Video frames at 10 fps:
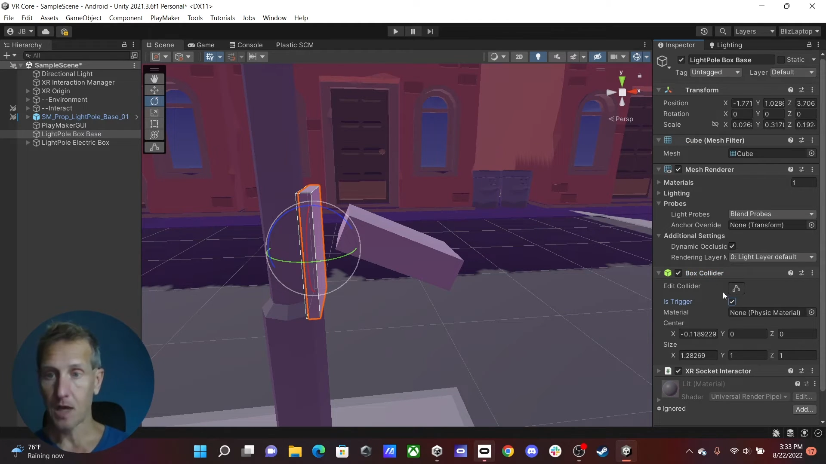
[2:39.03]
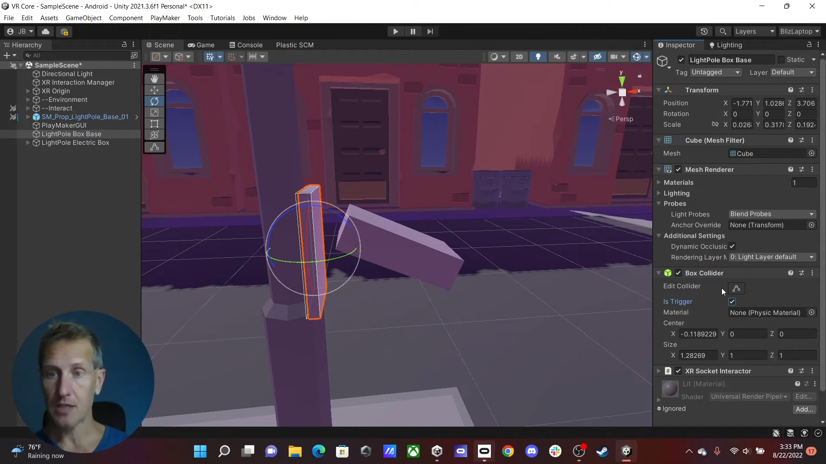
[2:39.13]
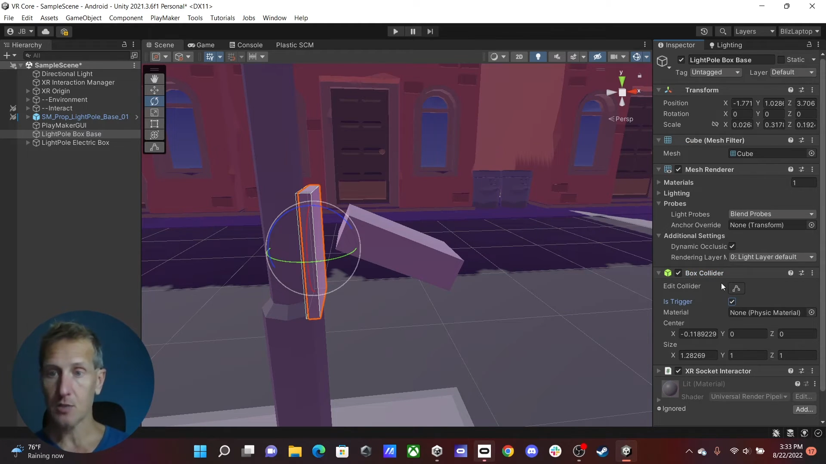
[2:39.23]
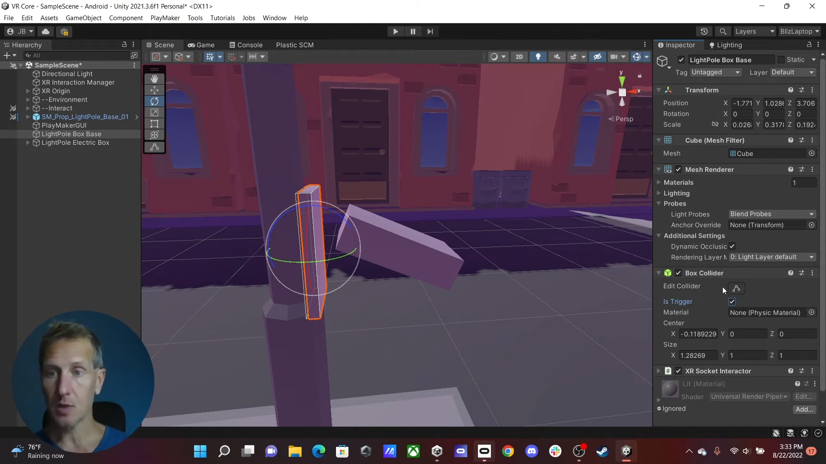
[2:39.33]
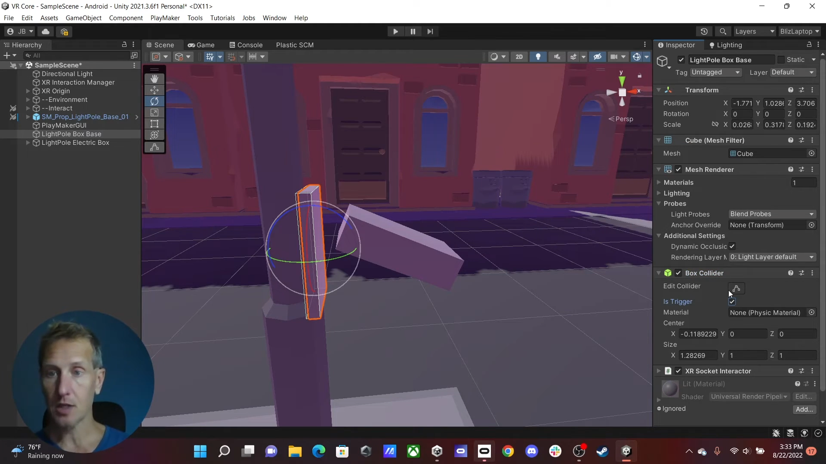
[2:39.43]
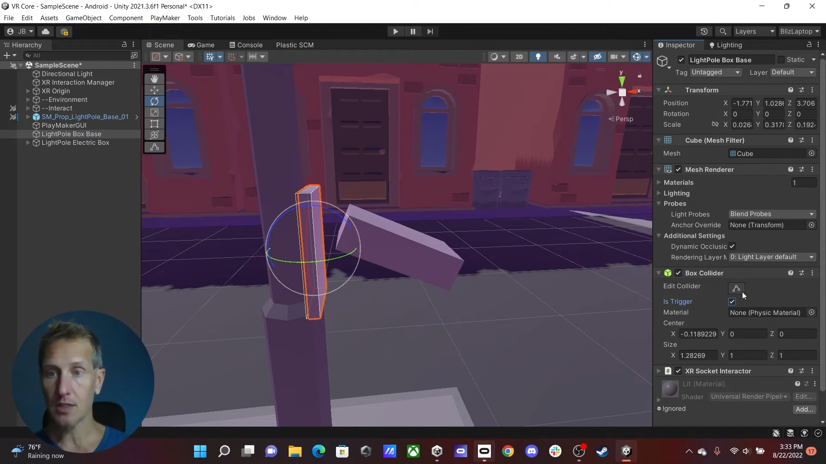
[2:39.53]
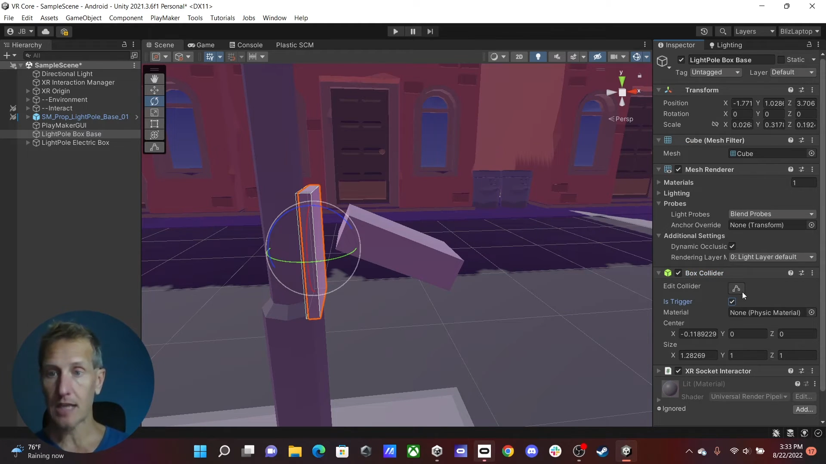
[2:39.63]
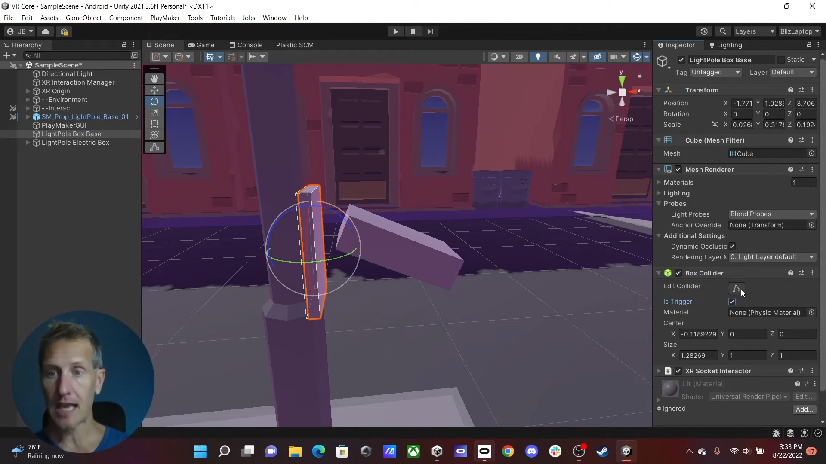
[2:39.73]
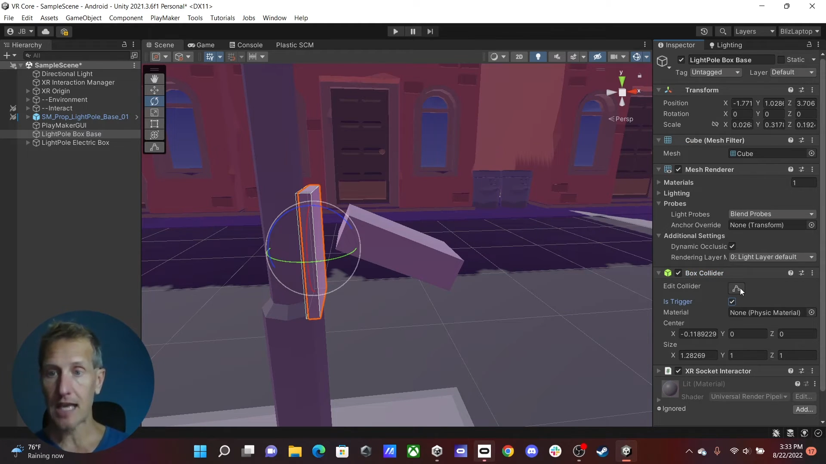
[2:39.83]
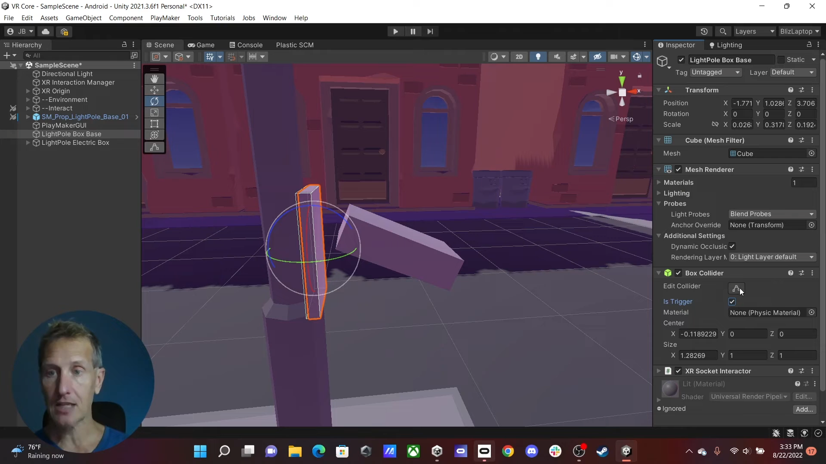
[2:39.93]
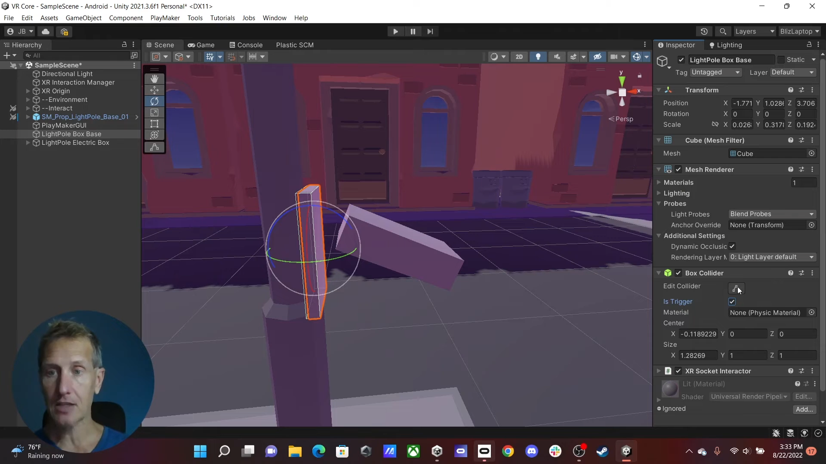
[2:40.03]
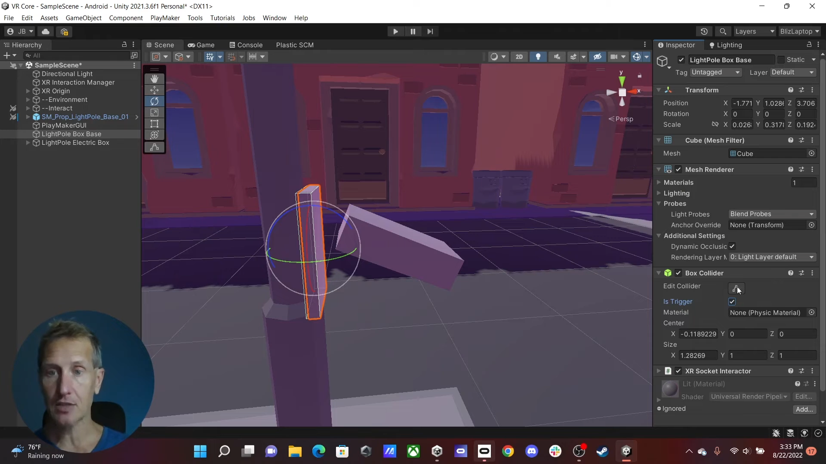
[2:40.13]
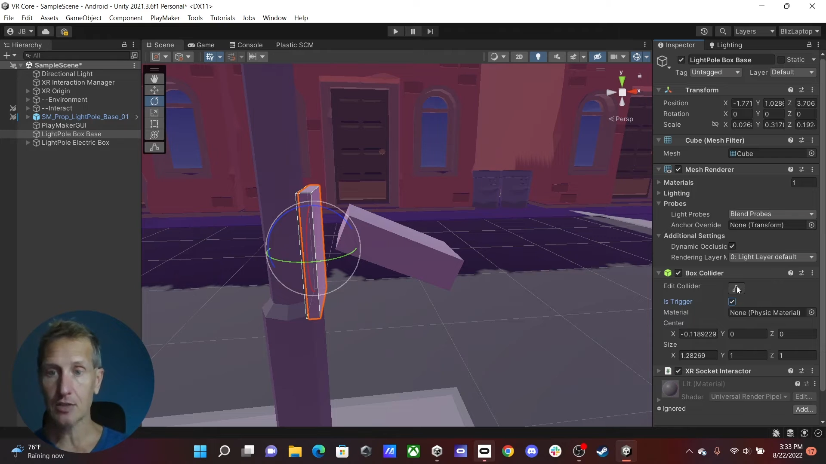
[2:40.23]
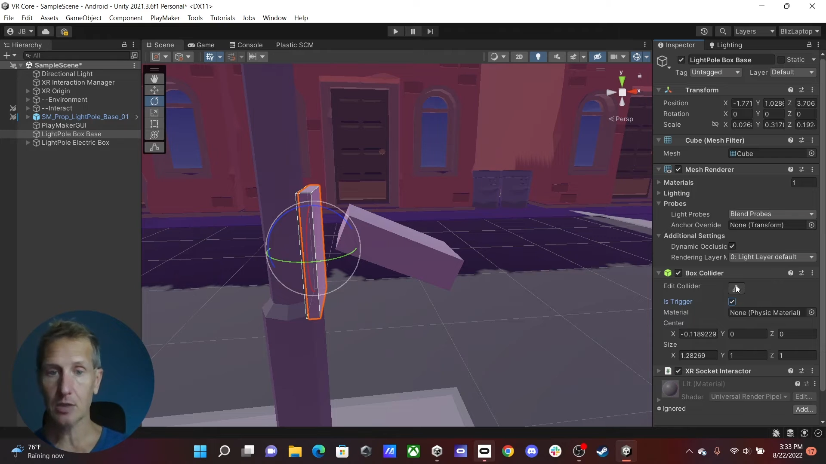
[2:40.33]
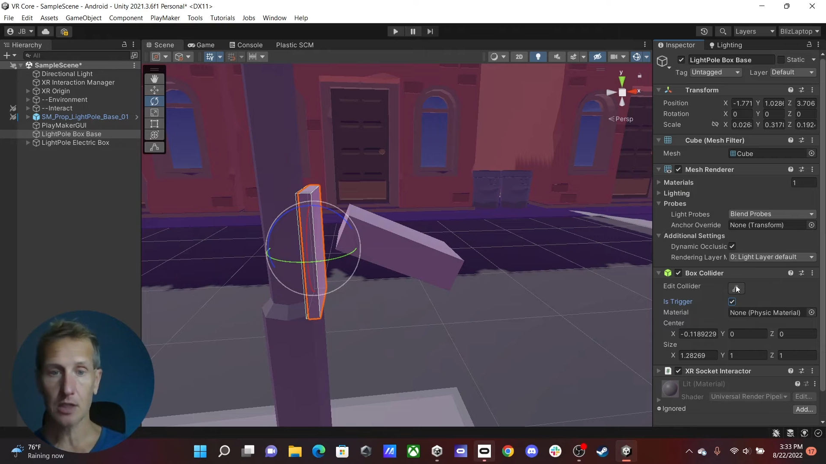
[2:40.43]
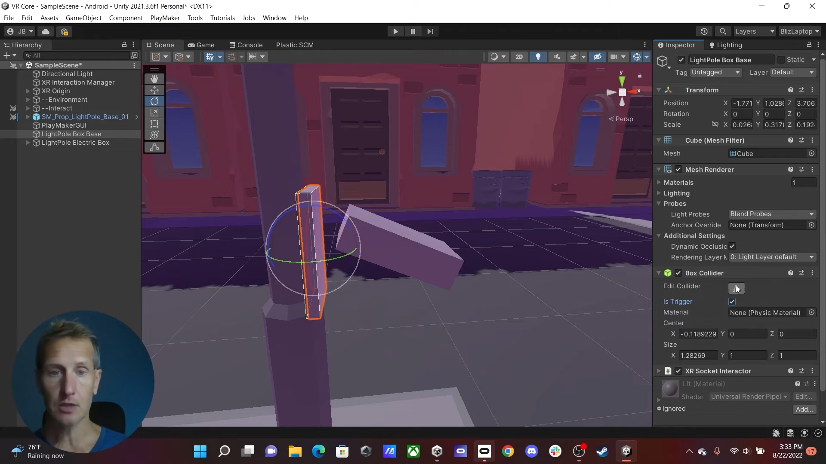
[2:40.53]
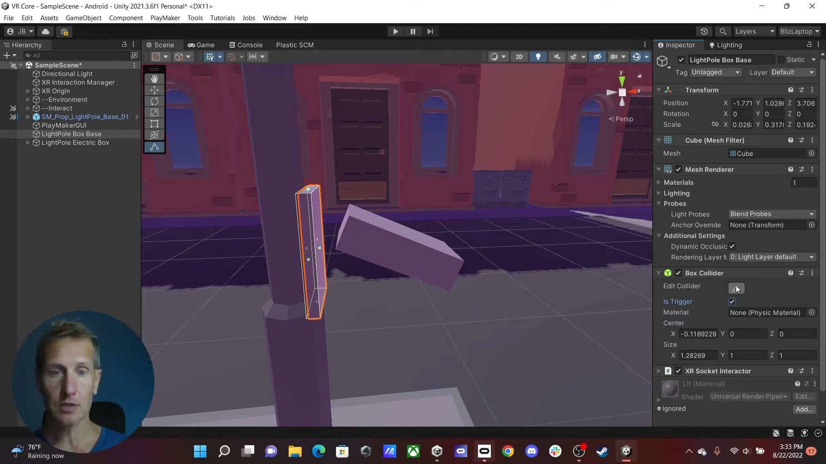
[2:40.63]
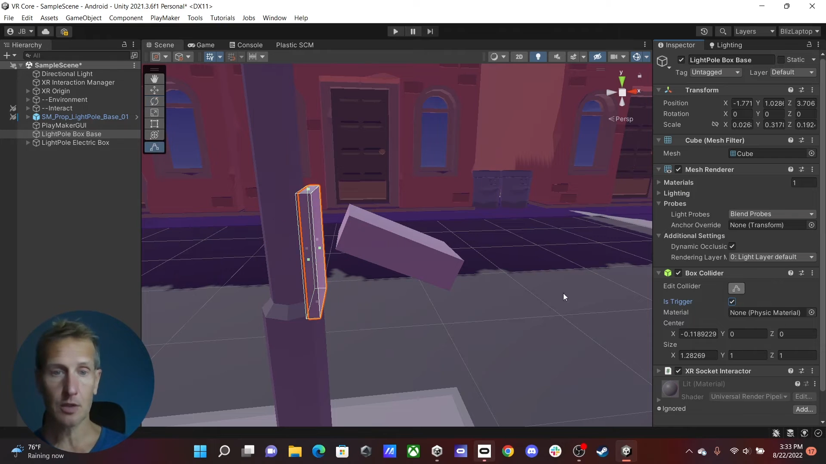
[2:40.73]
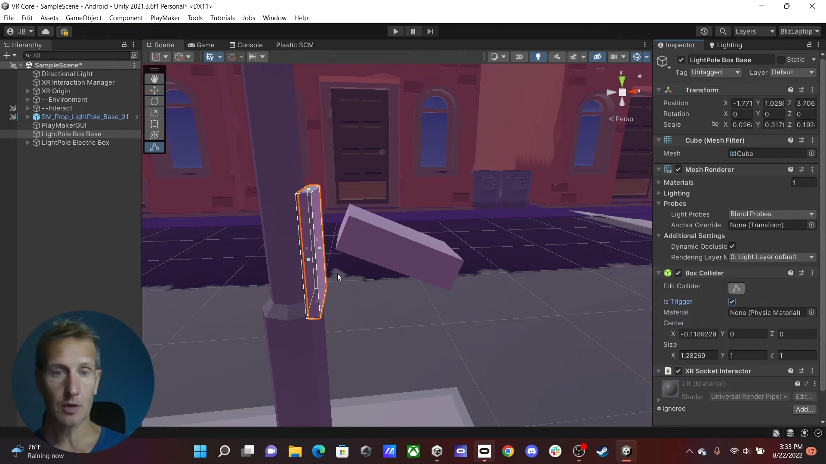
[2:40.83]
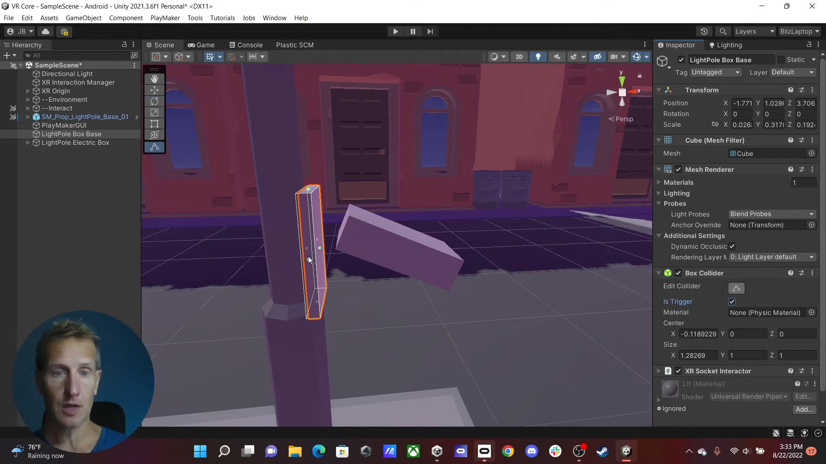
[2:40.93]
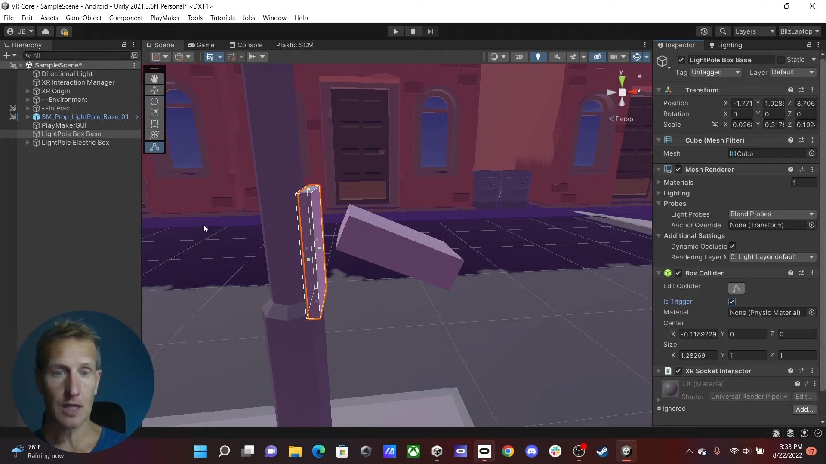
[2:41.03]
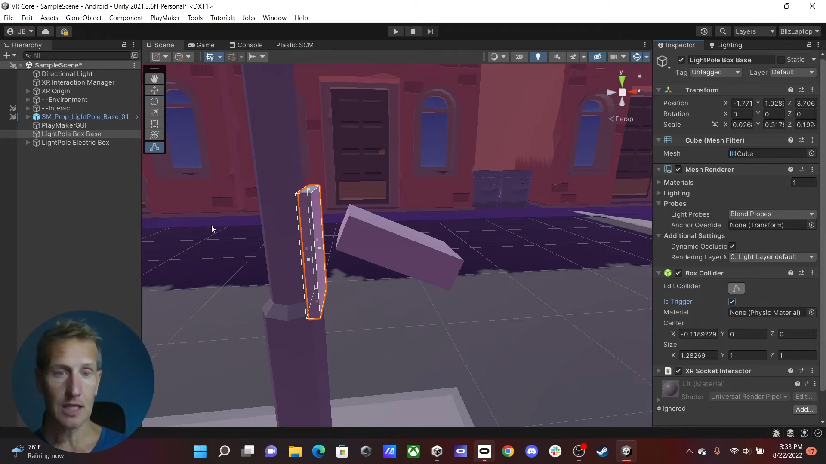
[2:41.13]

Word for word: I just wanna edit this trigger so that